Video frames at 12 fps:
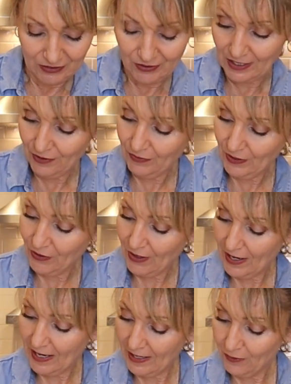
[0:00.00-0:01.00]
trying to figure
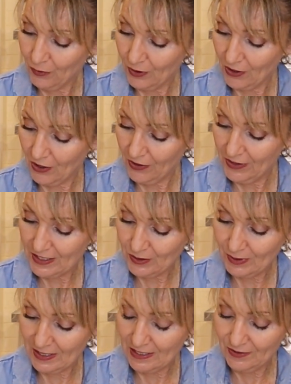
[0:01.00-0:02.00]
out how to work all
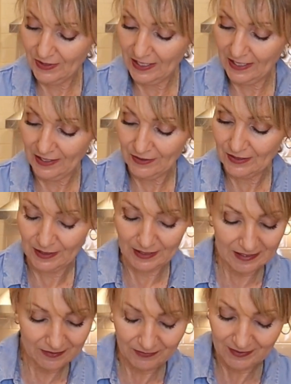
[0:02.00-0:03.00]
this with these videos. Like,
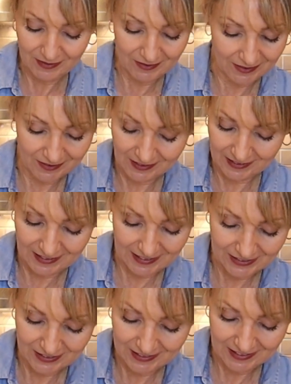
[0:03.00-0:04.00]
oh
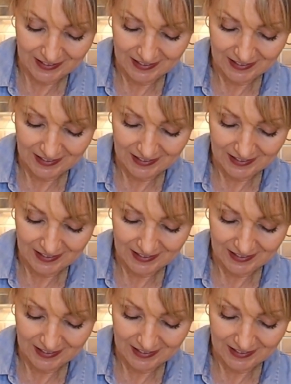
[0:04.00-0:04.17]
gosh.